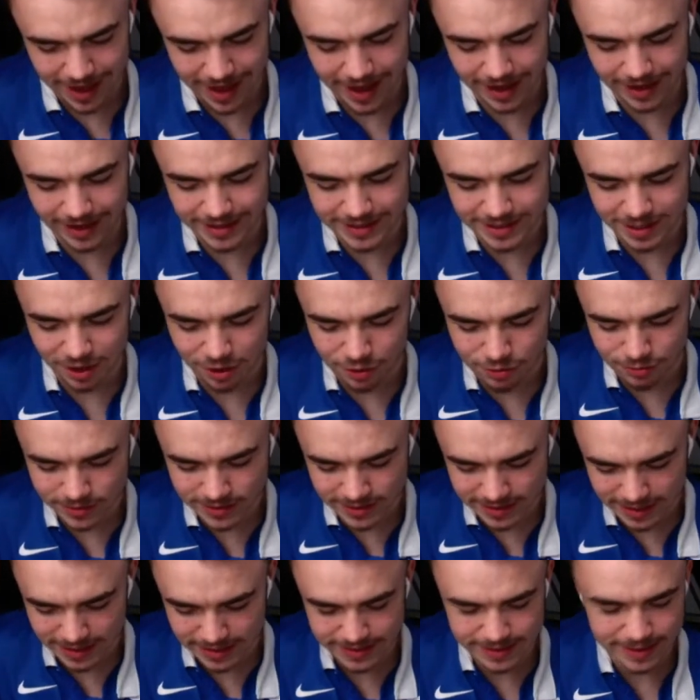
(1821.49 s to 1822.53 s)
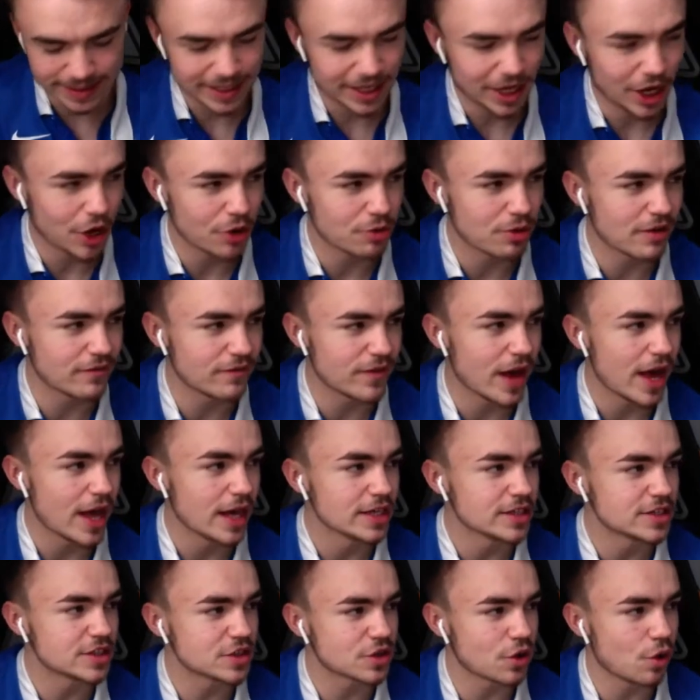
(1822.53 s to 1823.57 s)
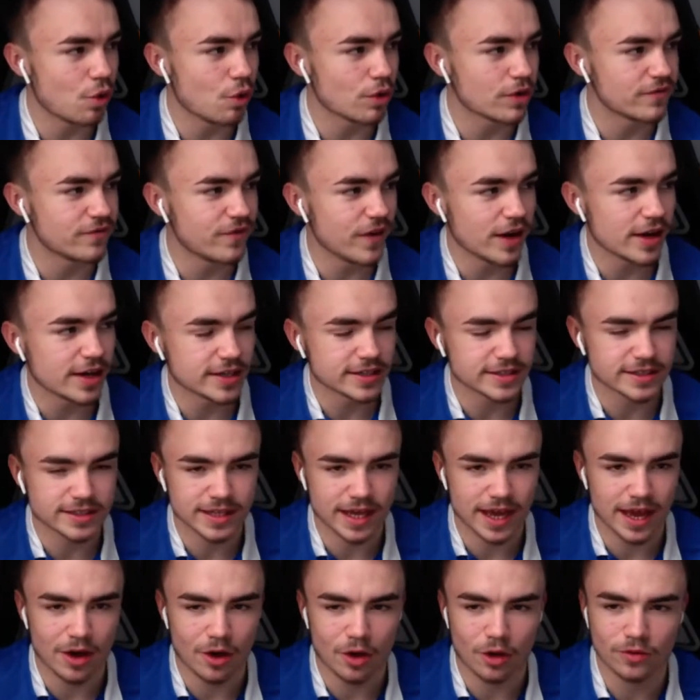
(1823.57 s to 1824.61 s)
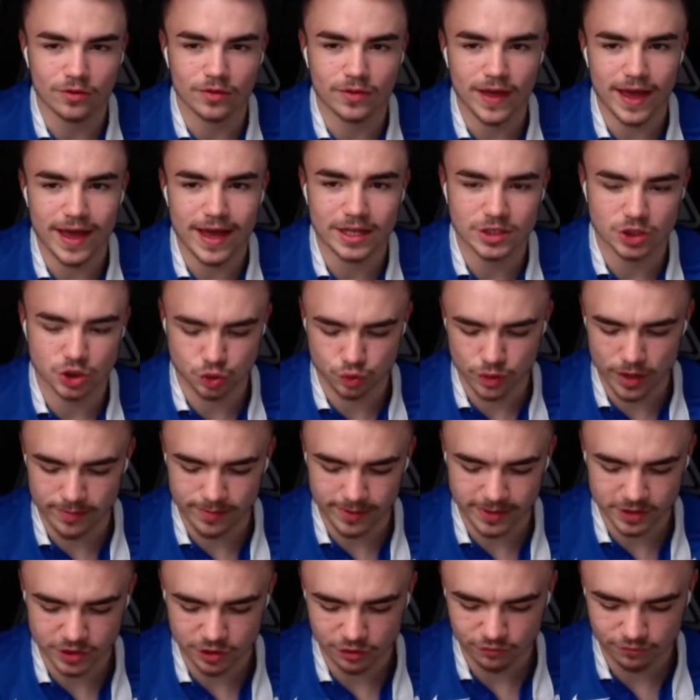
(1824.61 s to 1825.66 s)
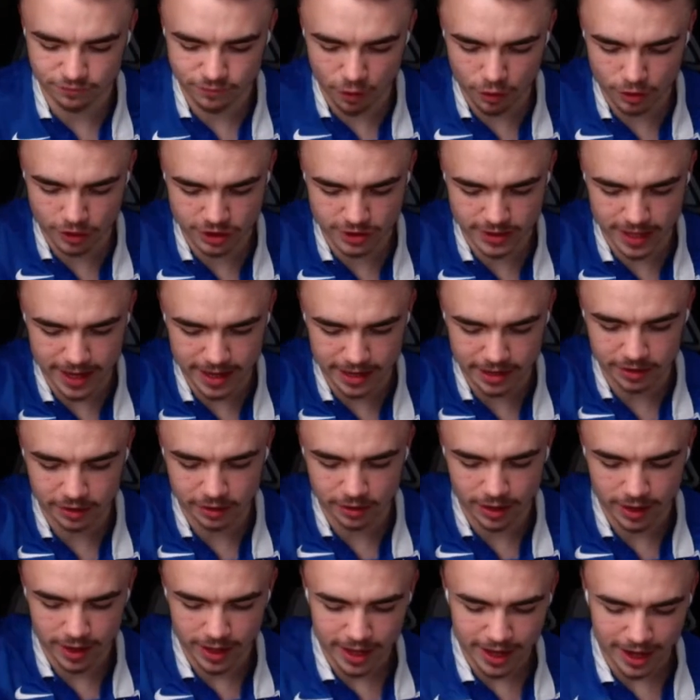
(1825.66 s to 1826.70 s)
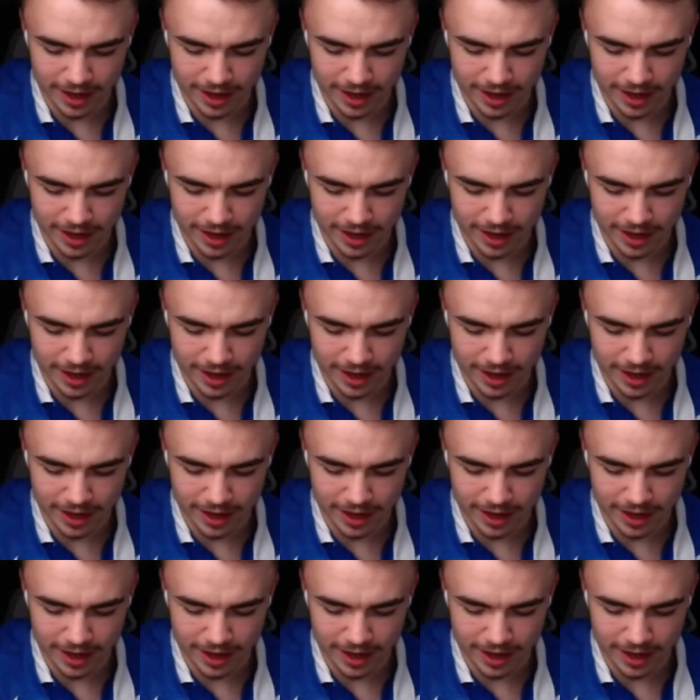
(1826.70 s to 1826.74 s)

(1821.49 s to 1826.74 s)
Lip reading: It is Hull City who have scored first on their trip to Rochdale